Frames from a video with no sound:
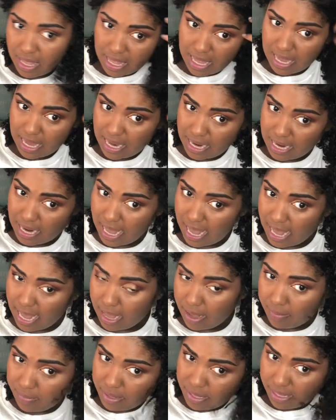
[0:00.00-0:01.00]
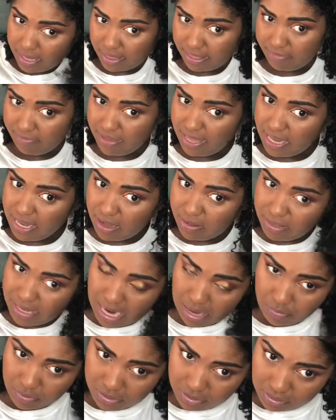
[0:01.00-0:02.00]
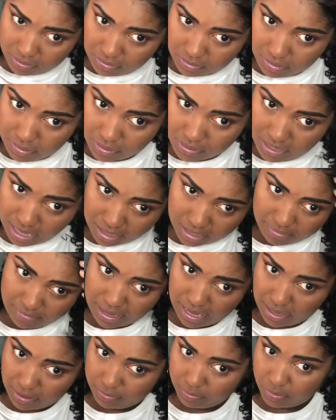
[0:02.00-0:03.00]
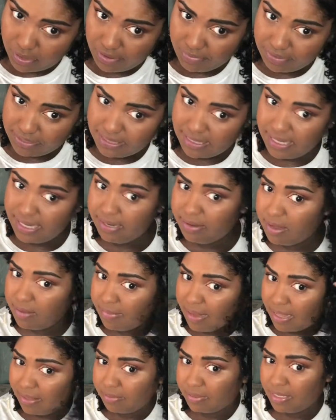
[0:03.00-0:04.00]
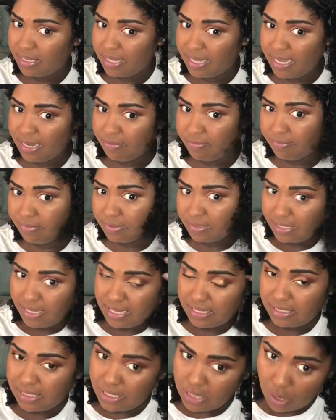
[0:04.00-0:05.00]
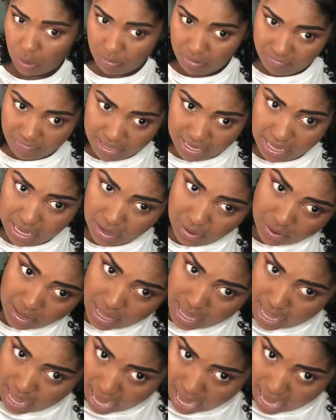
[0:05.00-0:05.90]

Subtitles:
And the video that I was talking about previously, about the get to know me video,